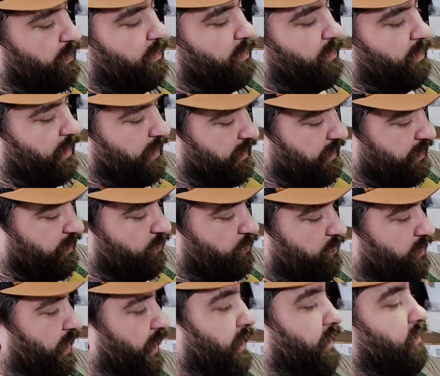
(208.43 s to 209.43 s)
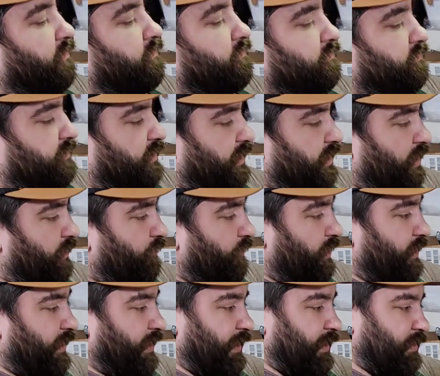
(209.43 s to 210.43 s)
and then I
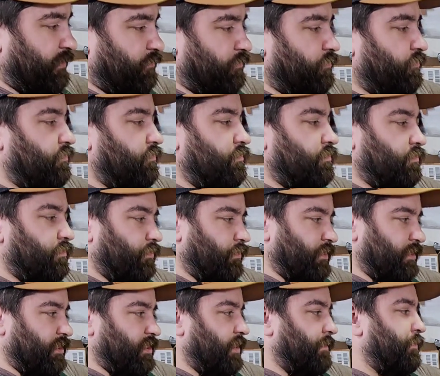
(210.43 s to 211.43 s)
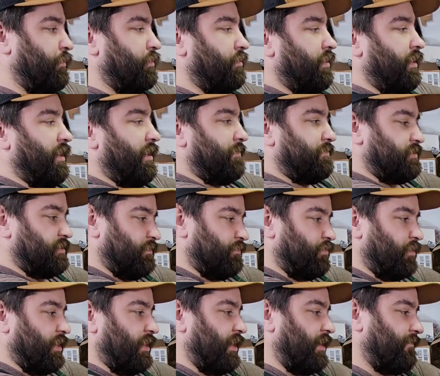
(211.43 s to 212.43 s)
went at it with a couple clamps to
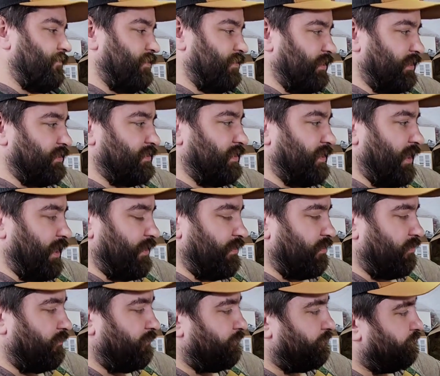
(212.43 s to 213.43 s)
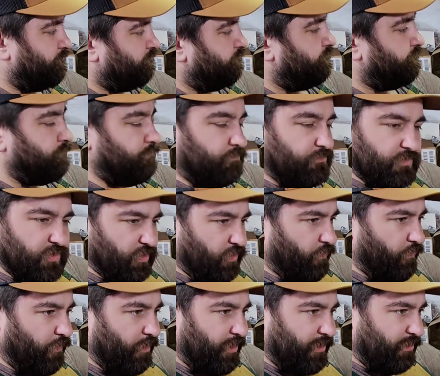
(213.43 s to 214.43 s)
bring everything together. Don't
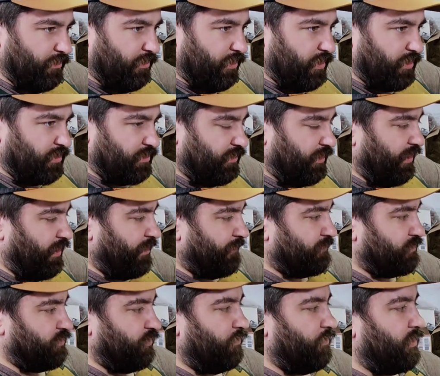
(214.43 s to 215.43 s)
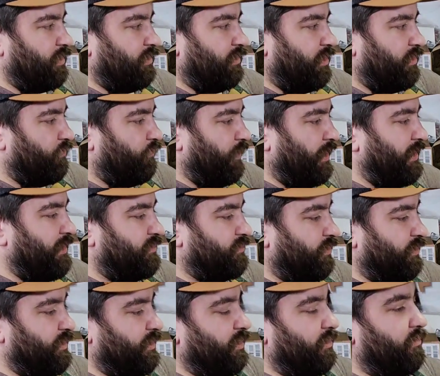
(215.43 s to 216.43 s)
want a lot of clamps, don't want a lot of weight
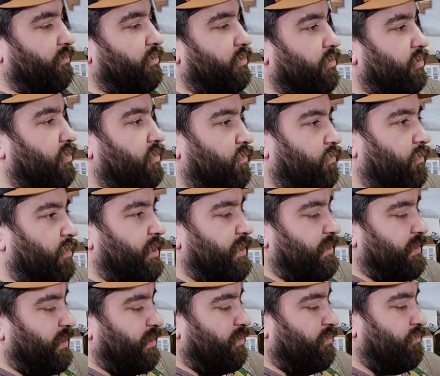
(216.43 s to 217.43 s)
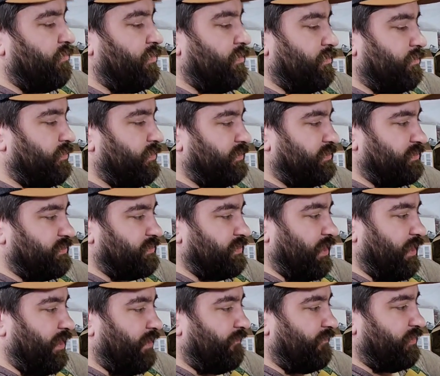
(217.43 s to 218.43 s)
on here. Right now, this is the
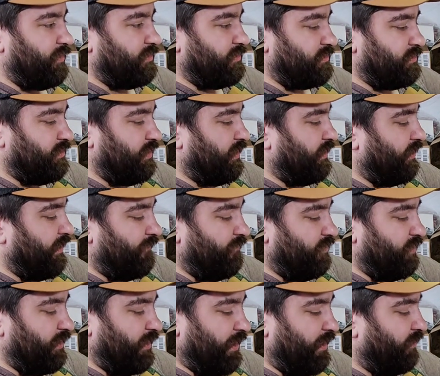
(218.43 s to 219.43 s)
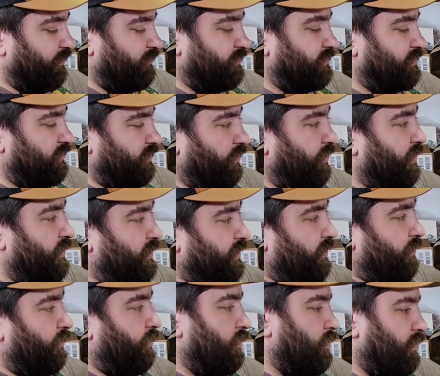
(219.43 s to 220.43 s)
heaviest thing. Everything else on
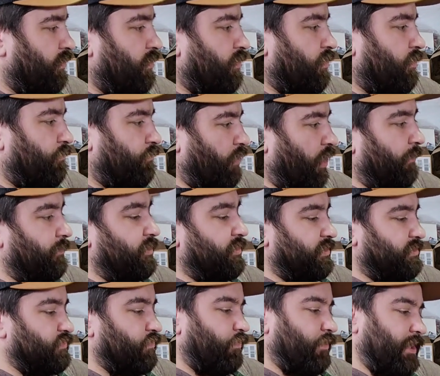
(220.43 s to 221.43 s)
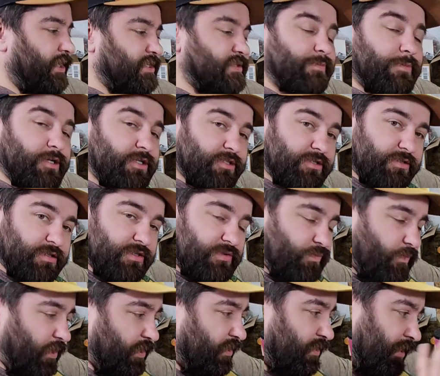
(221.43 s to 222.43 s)
here probably doesn't weigh as much as this
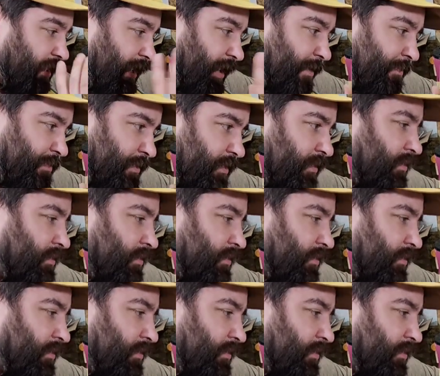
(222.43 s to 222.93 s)
one clamp.